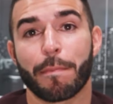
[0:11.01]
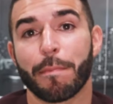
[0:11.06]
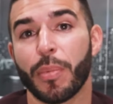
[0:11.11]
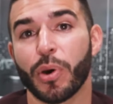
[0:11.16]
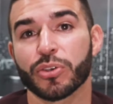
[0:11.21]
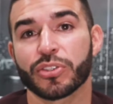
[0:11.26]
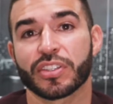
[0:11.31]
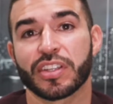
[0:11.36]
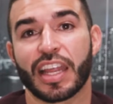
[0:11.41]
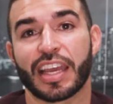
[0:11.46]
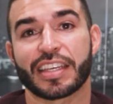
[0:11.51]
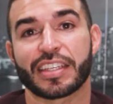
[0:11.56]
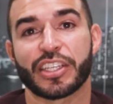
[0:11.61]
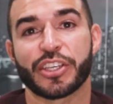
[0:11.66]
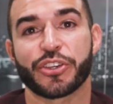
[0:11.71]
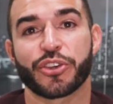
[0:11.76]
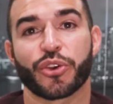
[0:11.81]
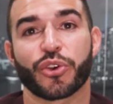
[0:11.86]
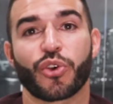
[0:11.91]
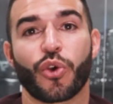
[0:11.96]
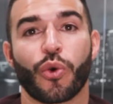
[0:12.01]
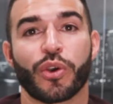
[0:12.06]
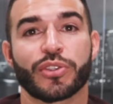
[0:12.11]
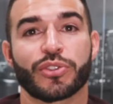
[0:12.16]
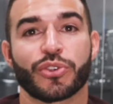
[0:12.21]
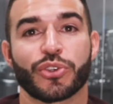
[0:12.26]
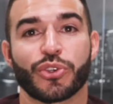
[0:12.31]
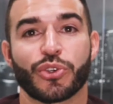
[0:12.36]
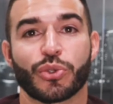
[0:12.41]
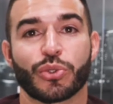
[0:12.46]
most likely you're going
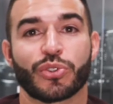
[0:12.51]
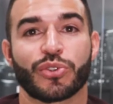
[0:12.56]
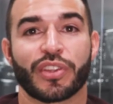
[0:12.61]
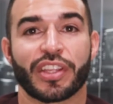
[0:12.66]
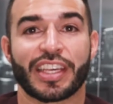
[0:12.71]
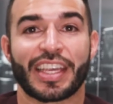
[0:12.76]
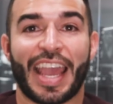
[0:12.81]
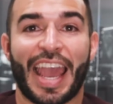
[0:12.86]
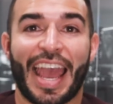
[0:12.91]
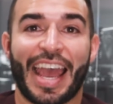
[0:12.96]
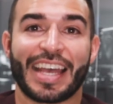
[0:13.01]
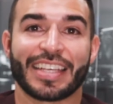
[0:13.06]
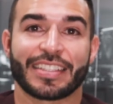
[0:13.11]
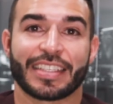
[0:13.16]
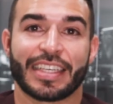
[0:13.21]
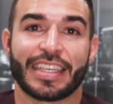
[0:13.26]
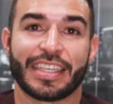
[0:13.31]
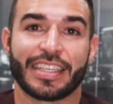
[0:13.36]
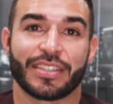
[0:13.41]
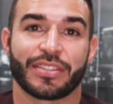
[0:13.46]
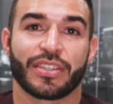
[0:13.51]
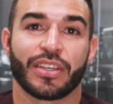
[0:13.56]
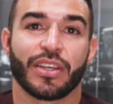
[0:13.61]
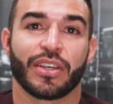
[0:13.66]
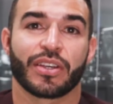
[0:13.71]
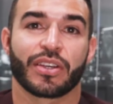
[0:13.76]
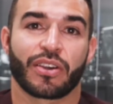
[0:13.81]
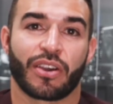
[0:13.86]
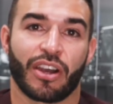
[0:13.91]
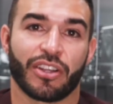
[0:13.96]
to use the as-is
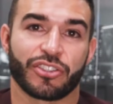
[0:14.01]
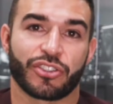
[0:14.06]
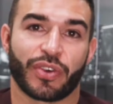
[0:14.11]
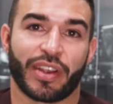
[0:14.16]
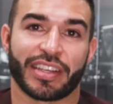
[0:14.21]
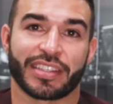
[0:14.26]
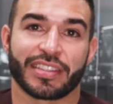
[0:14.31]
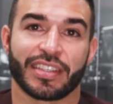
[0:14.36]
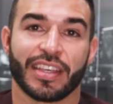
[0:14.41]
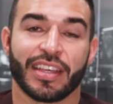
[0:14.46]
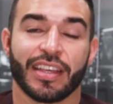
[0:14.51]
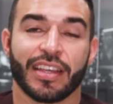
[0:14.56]
contract.